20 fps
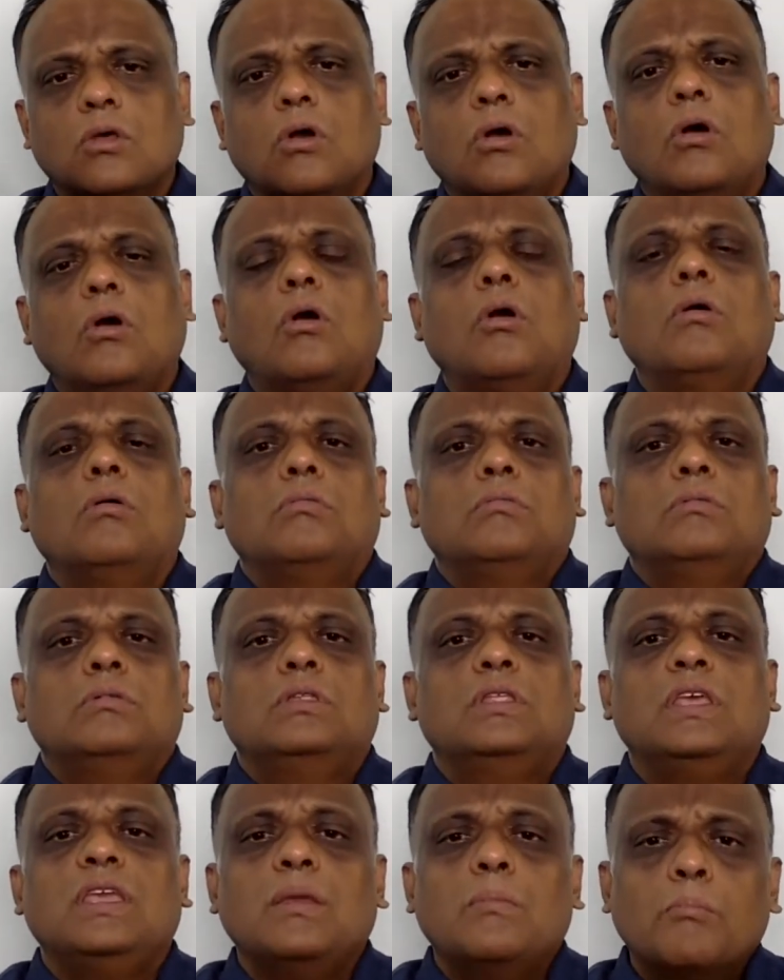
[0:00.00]
on
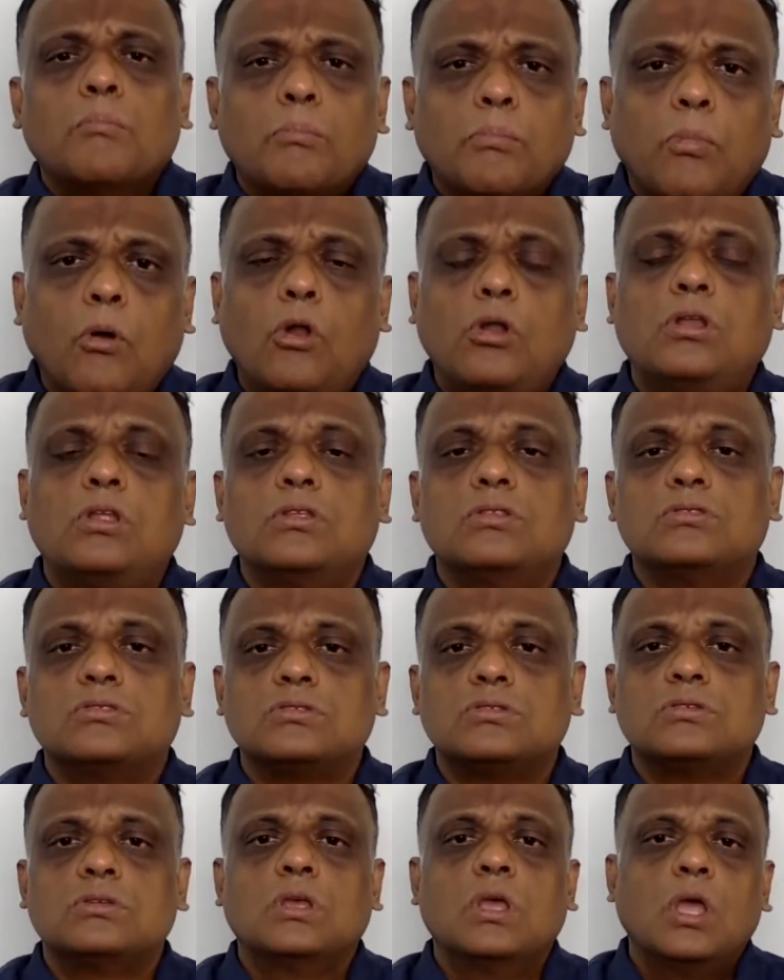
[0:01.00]
the importance
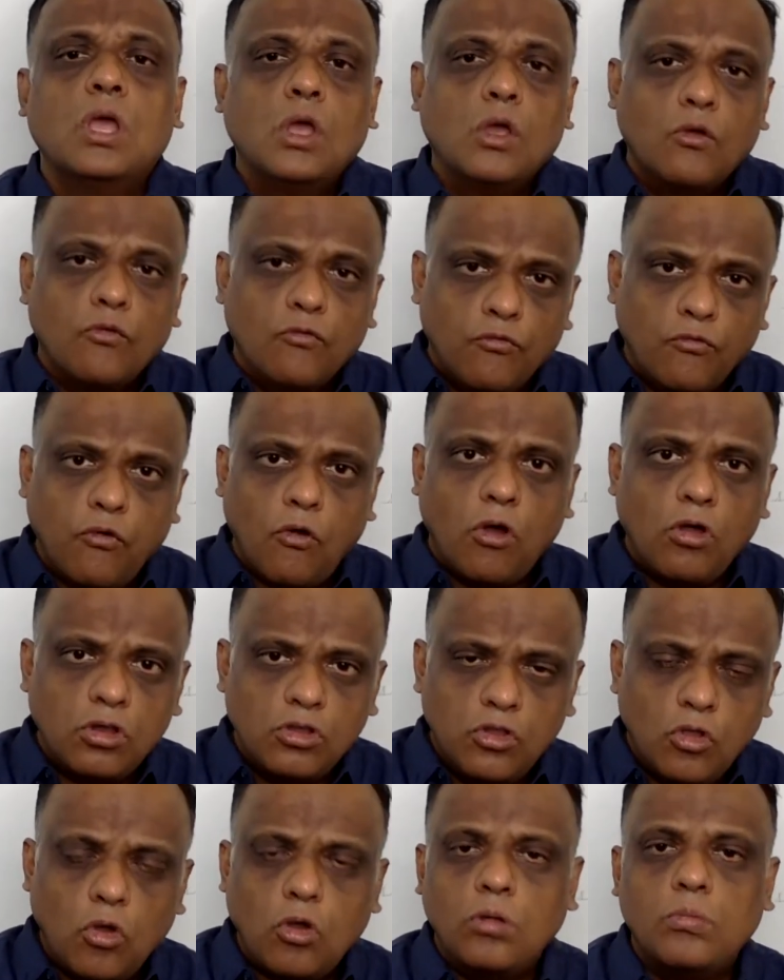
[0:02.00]
for
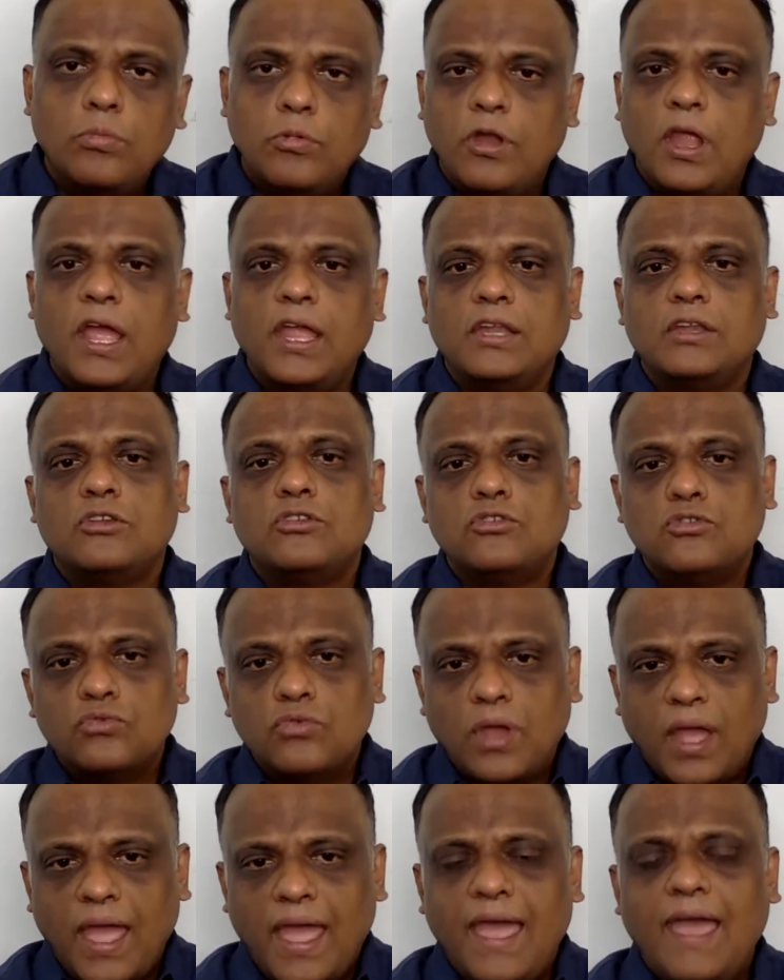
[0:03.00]
your brand to
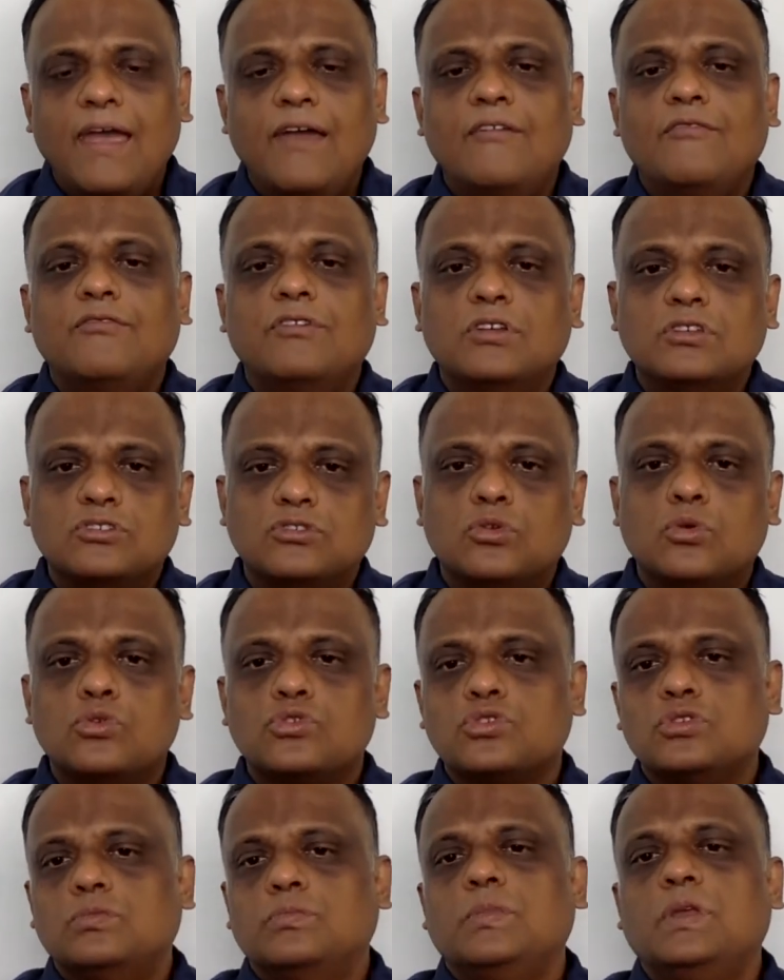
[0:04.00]
have a social
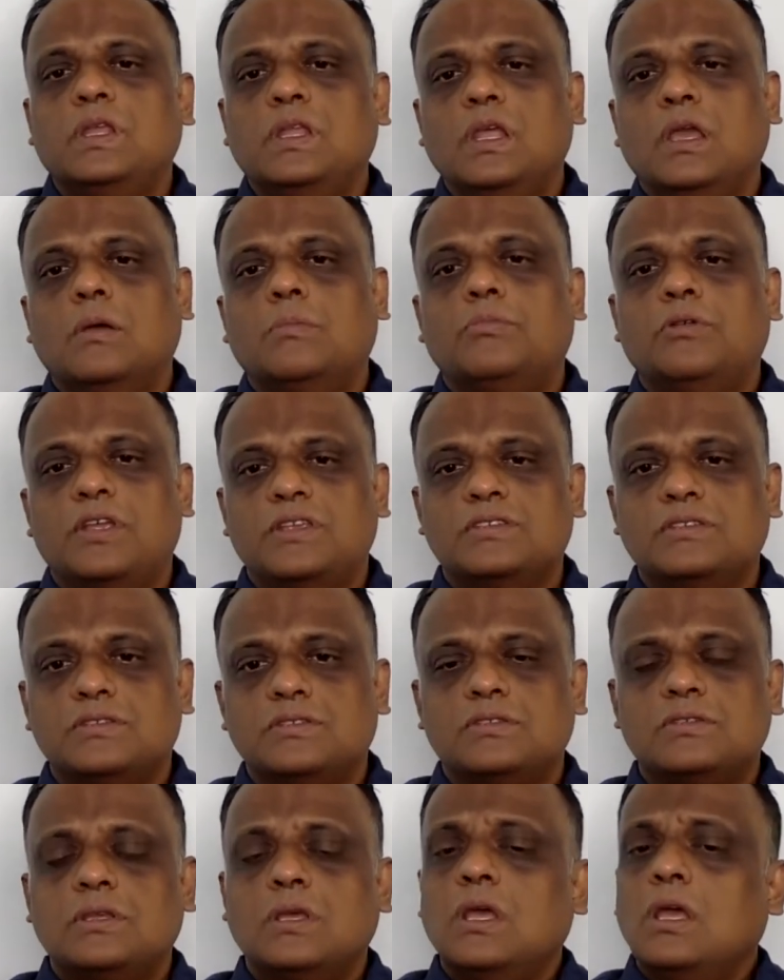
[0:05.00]
media presence.
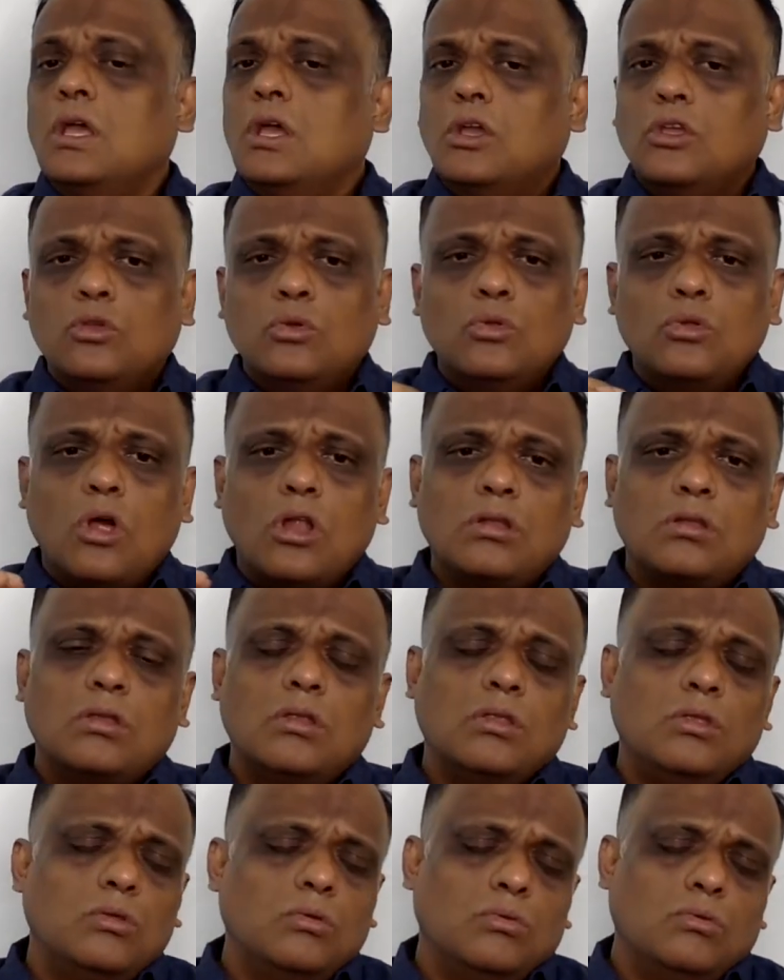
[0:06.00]
You not
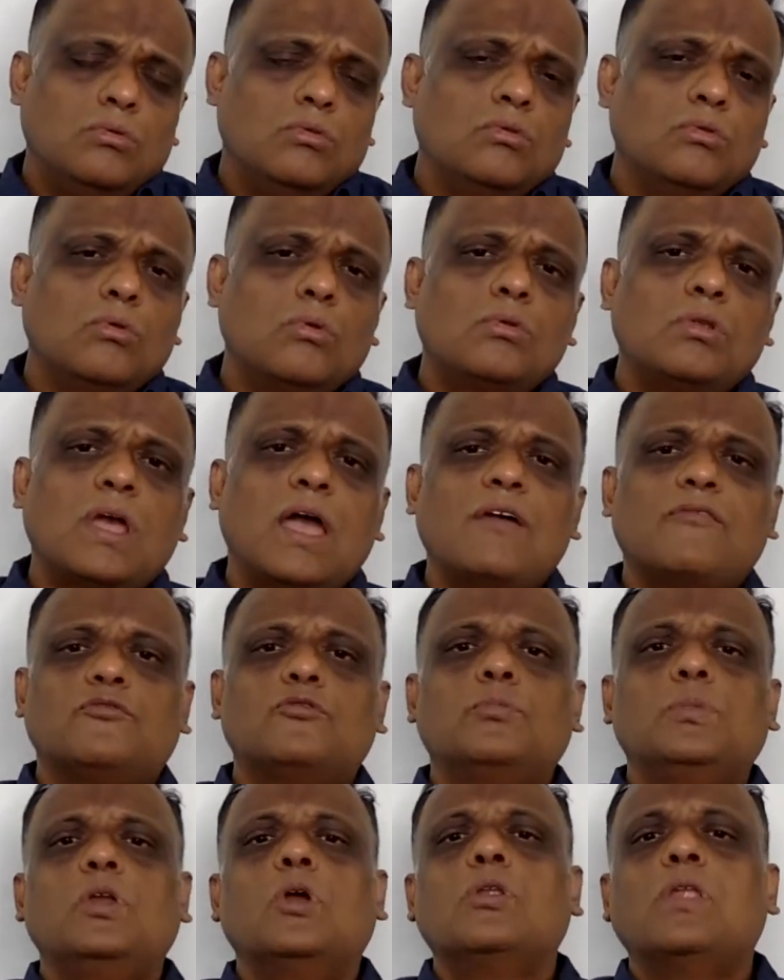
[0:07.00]
you, you don't have to be
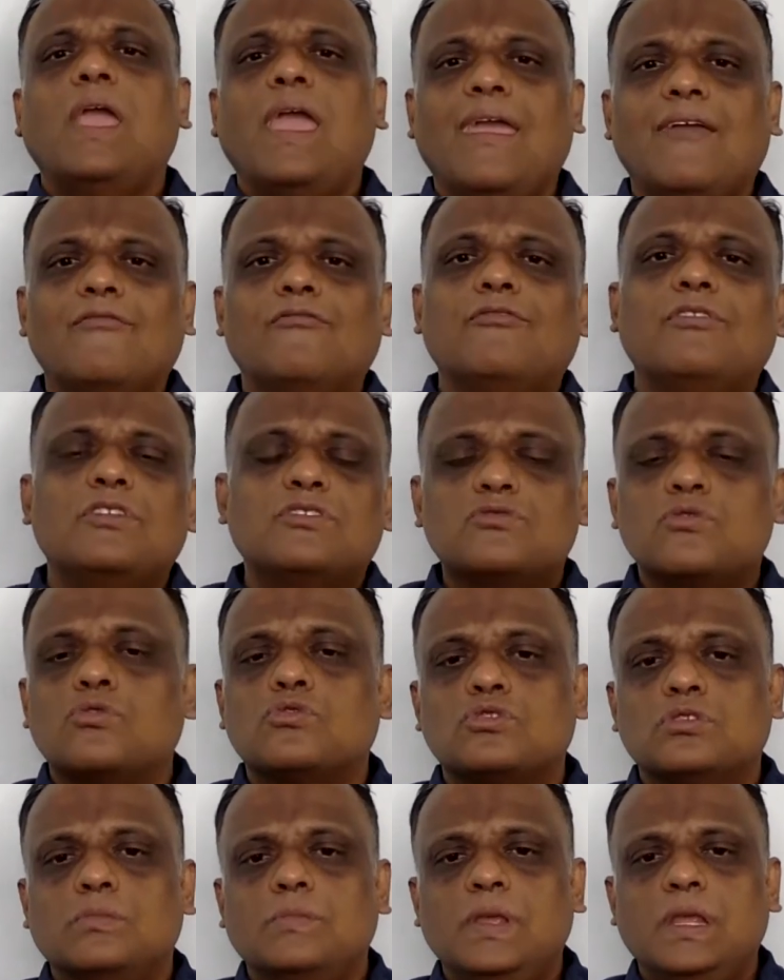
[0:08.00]
on every social
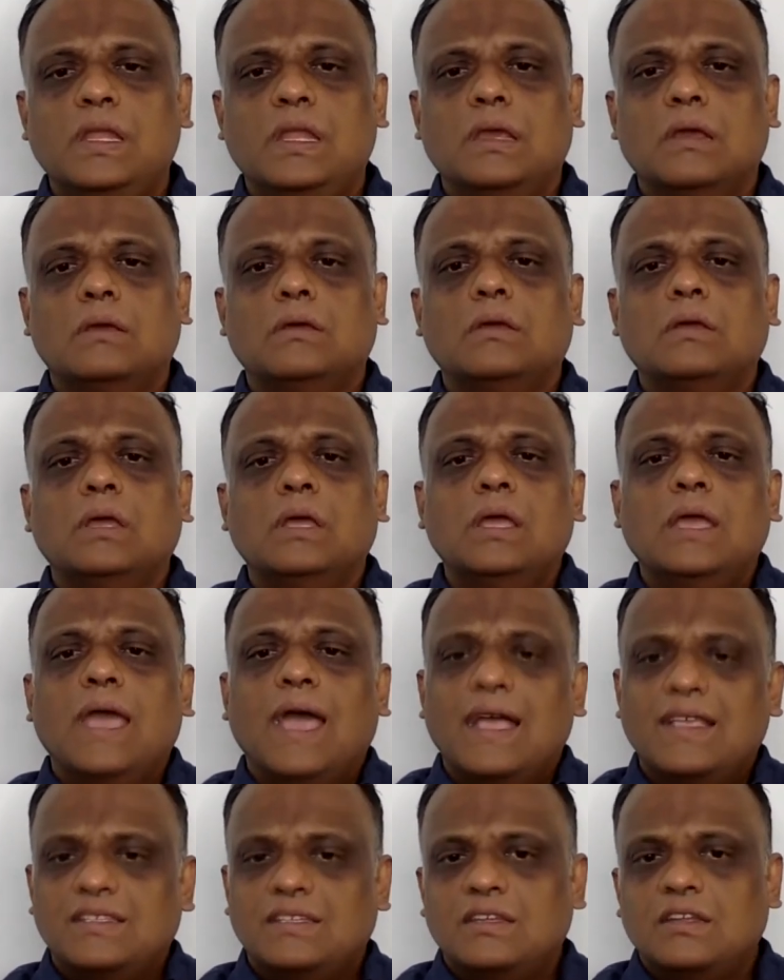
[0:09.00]
media. As
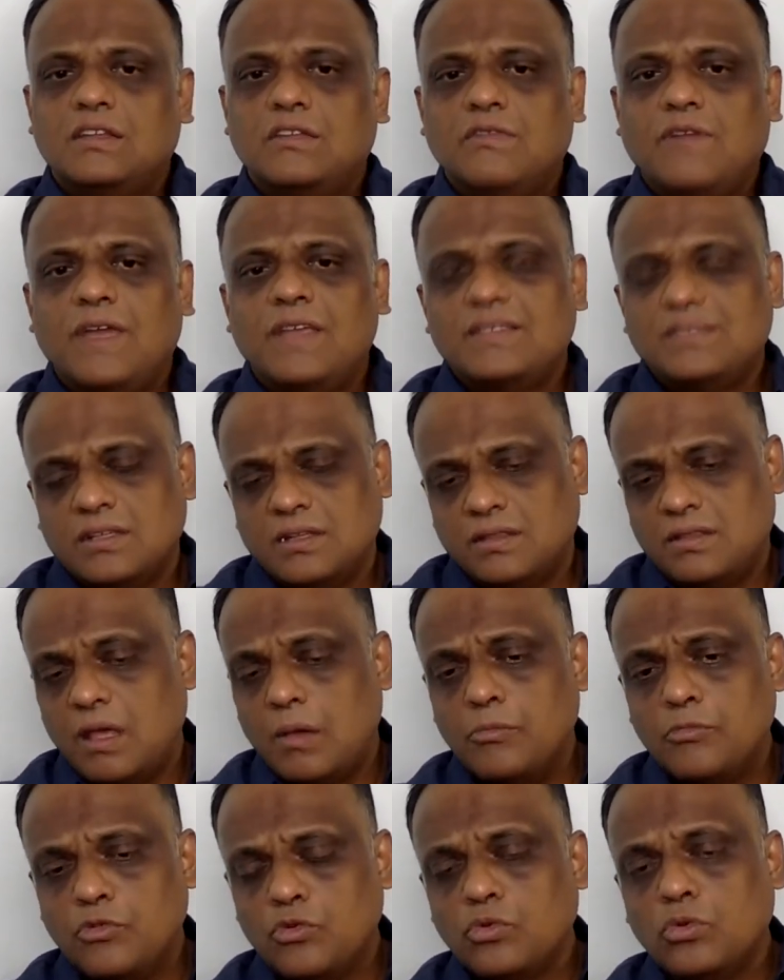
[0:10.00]
an advisor, thumb
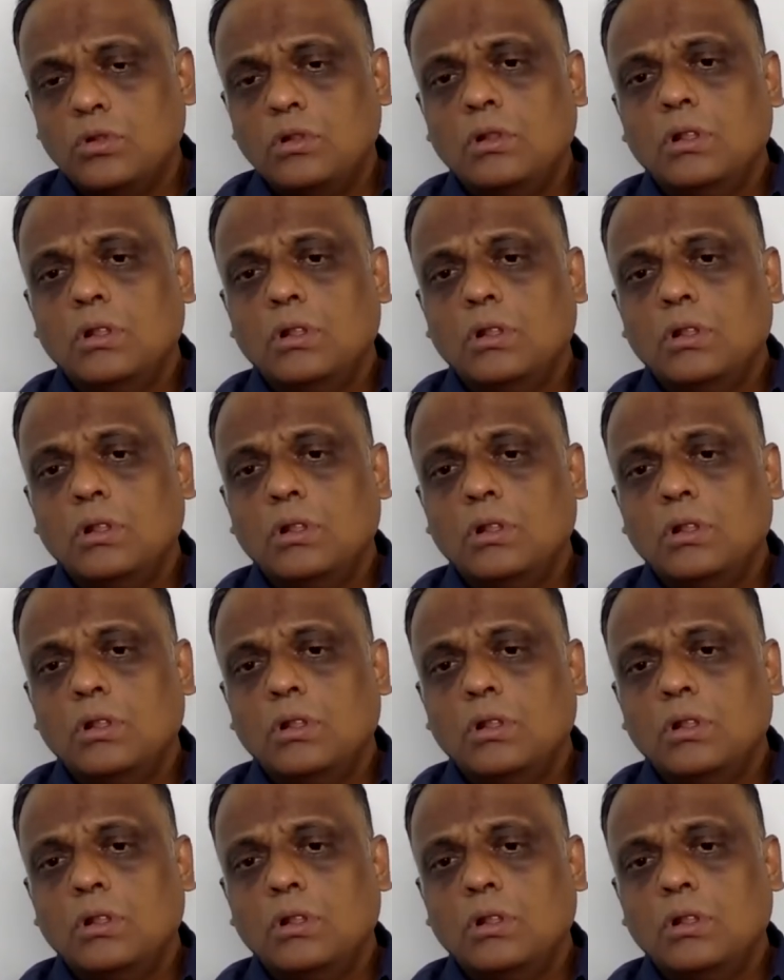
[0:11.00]
rule,